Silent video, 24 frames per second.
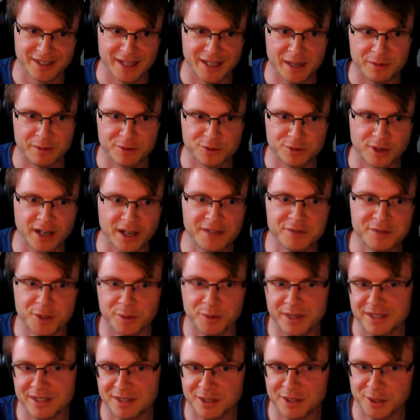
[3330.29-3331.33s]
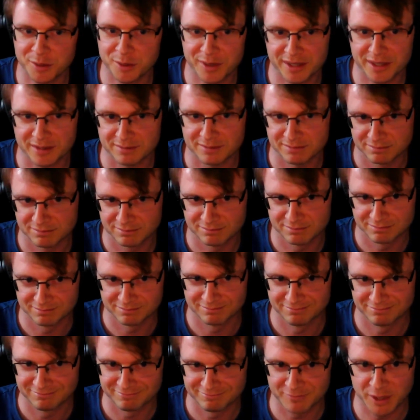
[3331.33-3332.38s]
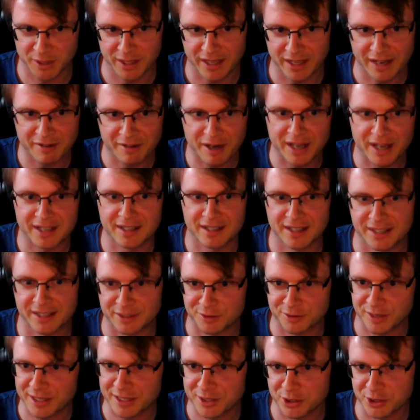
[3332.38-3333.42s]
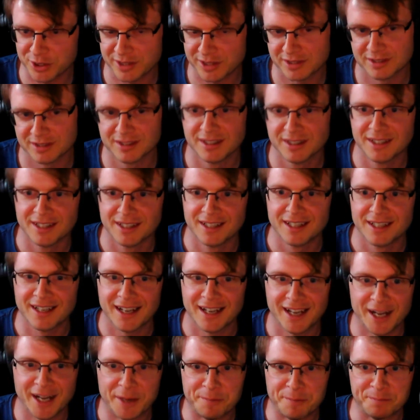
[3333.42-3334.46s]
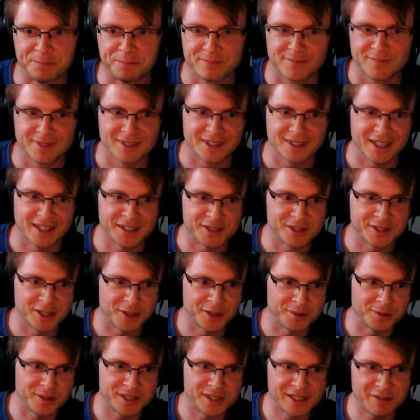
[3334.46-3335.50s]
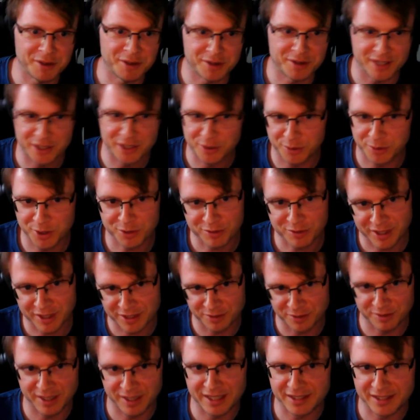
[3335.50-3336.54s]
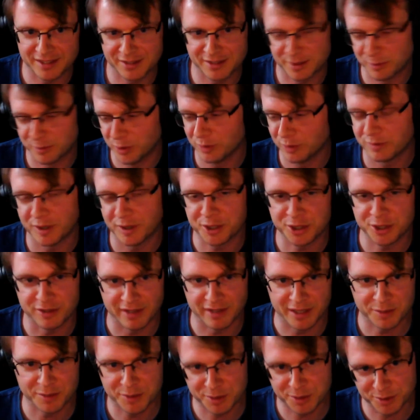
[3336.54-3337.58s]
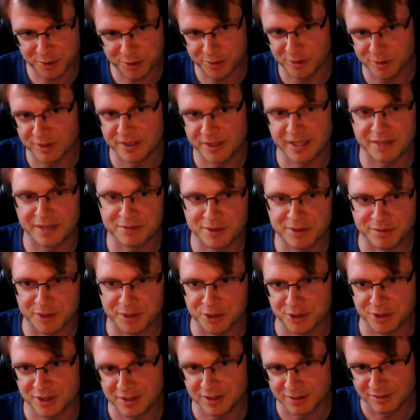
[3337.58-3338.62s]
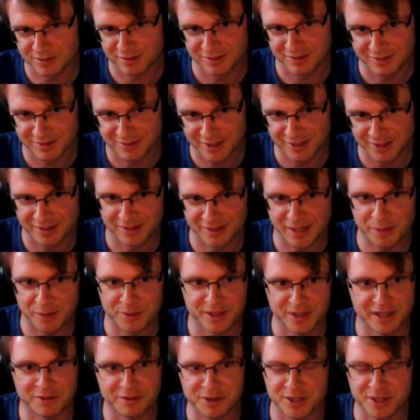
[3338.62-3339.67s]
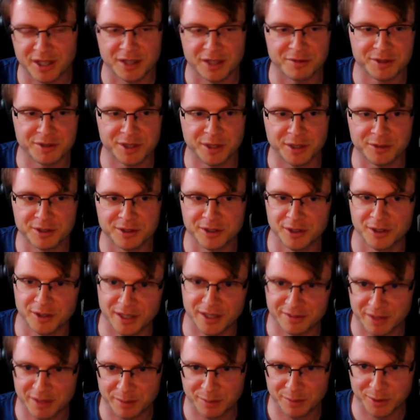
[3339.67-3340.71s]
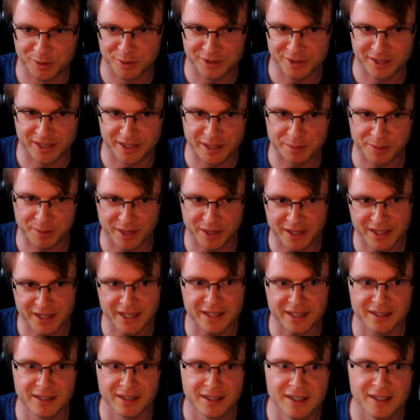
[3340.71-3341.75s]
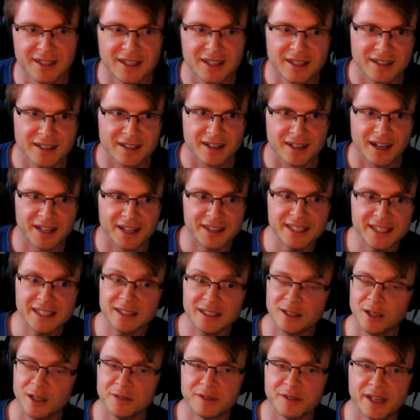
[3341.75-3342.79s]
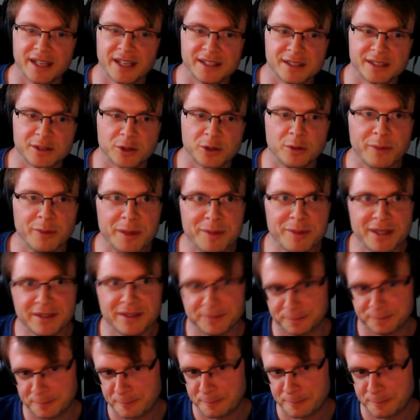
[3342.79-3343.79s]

it drives you into doing like error handling strategies. And so the zero thing, you could write a really small function around it, which was called safe division, and it would then return a result and not have the abort type. But I think in a lot of cases, or maybe